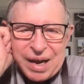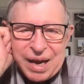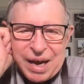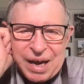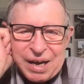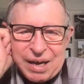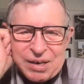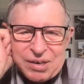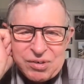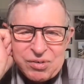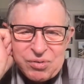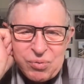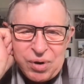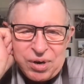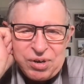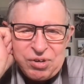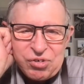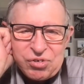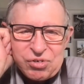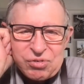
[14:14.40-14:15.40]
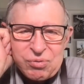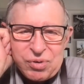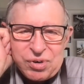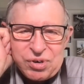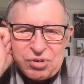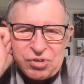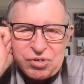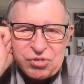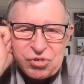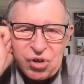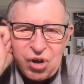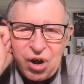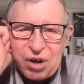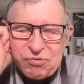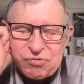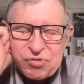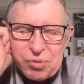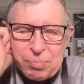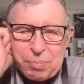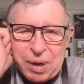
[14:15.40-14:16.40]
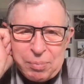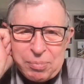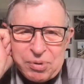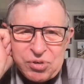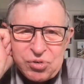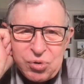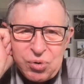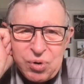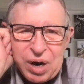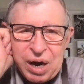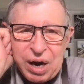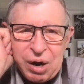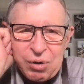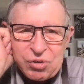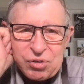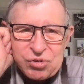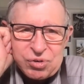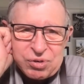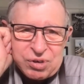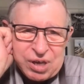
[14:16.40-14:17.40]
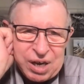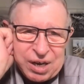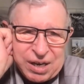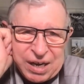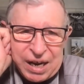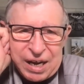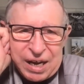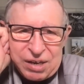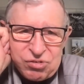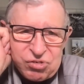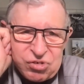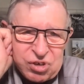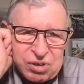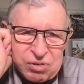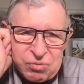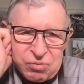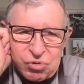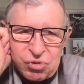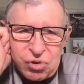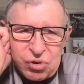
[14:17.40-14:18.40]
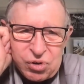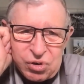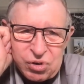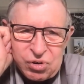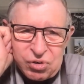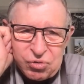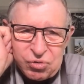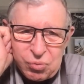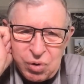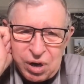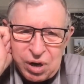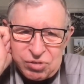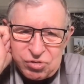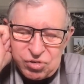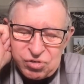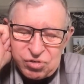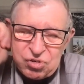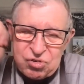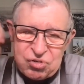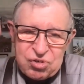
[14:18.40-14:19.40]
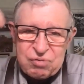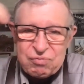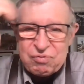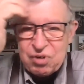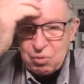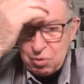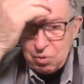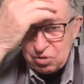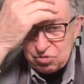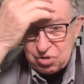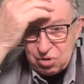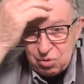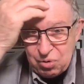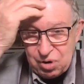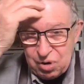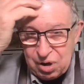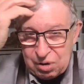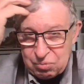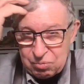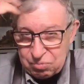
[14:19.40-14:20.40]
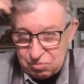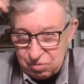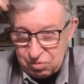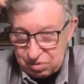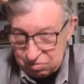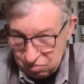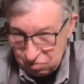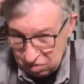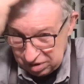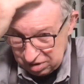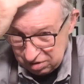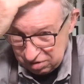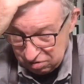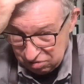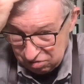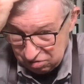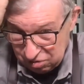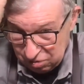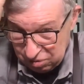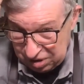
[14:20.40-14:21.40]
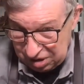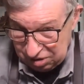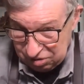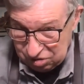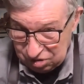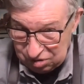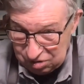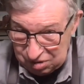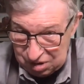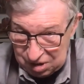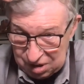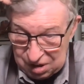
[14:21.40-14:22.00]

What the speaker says: And we just talked for maybe 2 hours, and he got antsy and was looking at his watch and says, Devere, what's going on? Why are you so antsy?